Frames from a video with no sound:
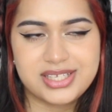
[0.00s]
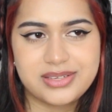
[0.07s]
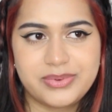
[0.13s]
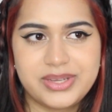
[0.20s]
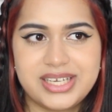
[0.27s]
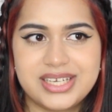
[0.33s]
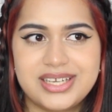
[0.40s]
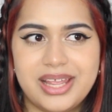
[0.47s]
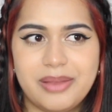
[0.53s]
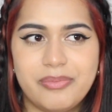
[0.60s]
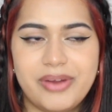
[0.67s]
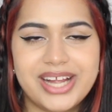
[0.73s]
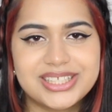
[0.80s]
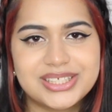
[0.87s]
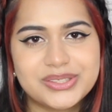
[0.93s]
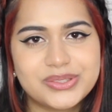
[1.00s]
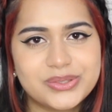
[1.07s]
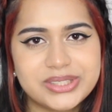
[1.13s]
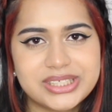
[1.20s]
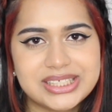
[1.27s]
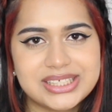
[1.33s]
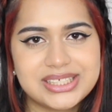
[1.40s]
So we did like
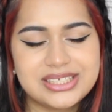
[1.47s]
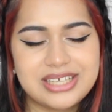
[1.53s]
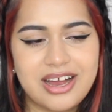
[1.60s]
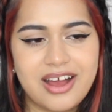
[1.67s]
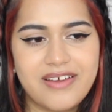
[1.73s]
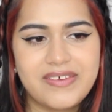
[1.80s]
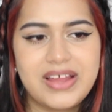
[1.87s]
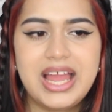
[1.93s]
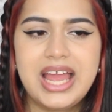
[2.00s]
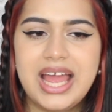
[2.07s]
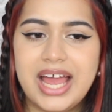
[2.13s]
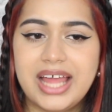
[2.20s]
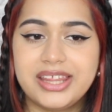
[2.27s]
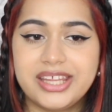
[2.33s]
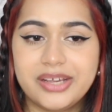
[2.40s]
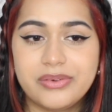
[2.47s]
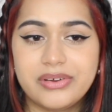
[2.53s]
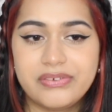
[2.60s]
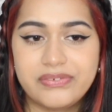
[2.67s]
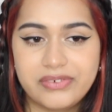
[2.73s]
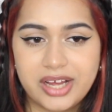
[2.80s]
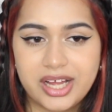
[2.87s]
practicals and stuff, and they
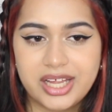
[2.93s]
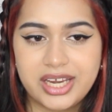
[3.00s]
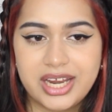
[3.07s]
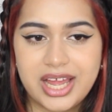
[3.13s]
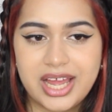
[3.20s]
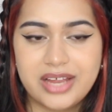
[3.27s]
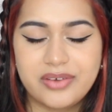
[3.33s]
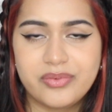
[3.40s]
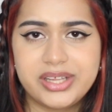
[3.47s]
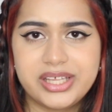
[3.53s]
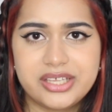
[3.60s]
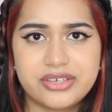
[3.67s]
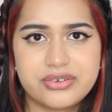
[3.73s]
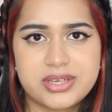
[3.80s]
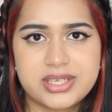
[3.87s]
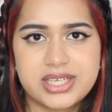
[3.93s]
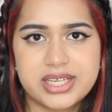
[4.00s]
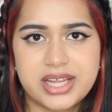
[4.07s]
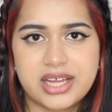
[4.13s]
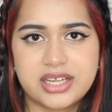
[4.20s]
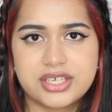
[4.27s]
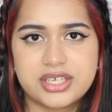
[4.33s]
were fun and really
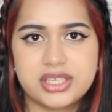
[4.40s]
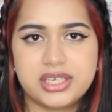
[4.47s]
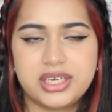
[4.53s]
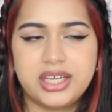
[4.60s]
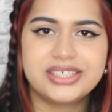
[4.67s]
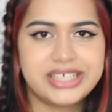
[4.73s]
interesting actually.